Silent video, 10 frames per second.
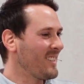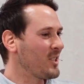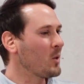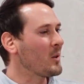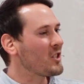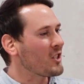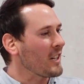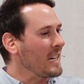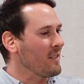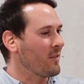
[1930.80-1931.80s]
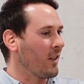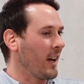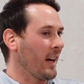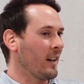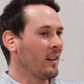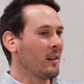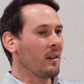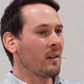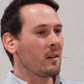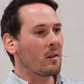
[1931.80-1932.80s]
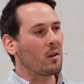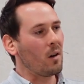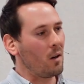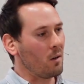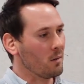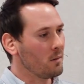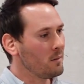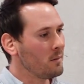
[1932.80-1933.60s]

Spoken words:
to achieve that goal.